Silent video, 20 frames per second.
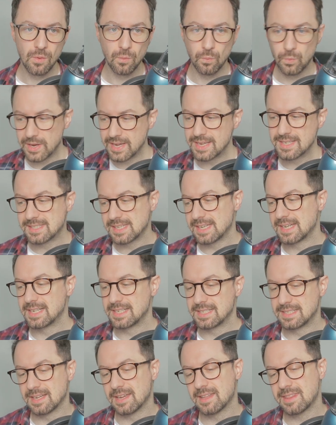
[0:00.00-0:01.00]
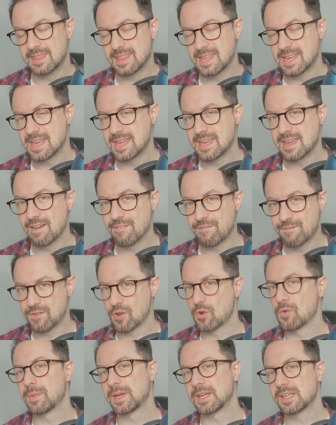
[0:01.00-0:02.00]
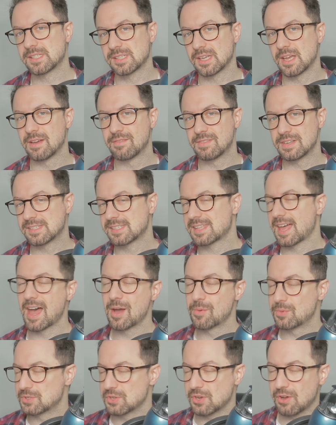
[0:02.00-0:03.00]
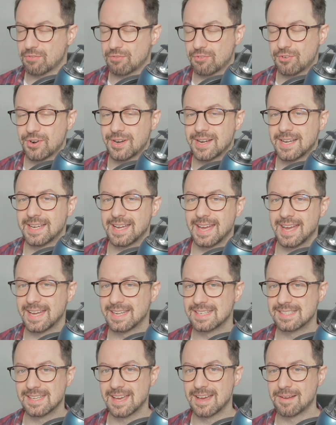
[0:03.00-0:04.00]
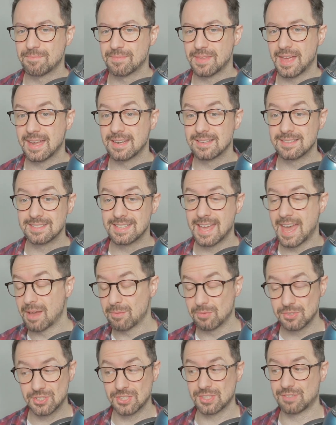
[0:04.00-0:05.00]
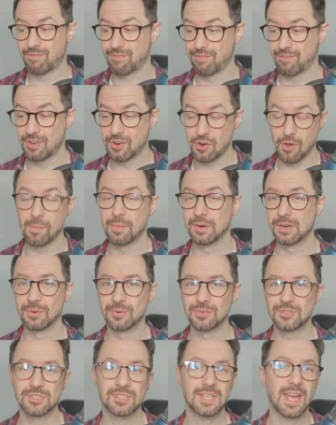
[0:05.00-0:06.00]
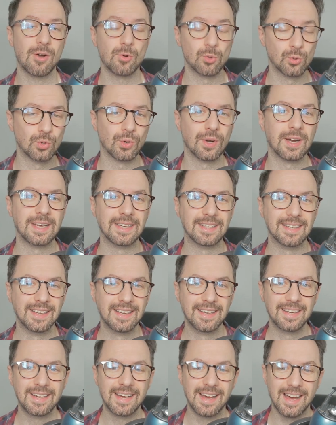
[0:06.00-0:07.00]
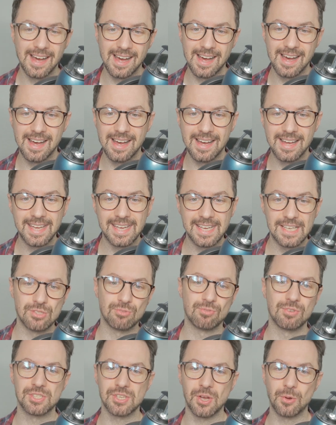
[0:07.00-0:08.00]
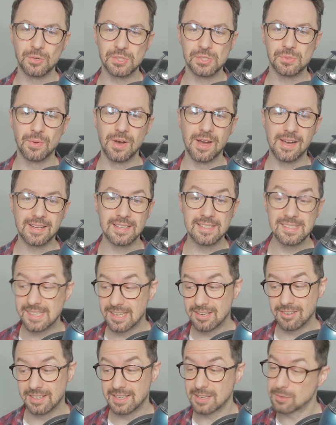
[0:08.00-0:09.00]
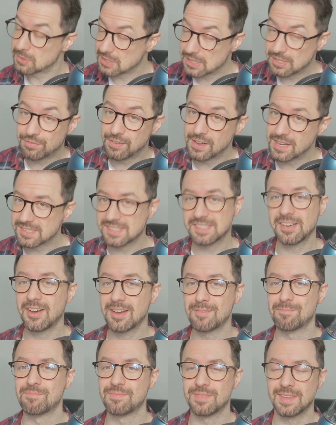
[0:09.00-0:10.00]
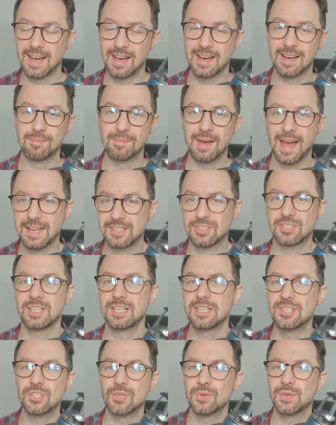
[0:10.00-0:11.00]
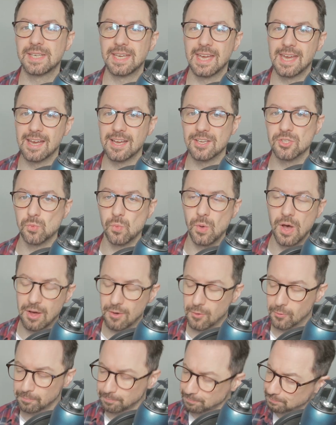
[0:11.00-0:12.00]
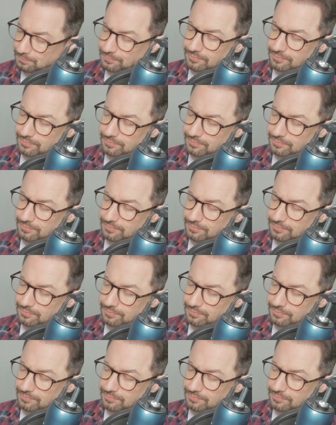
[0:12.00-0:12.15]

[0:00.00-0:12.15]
we did the filming service that I was offering, and um, and yeah, it was just phenomenal just how great uh, his results were, considering it was his first time um, actually doing it as well.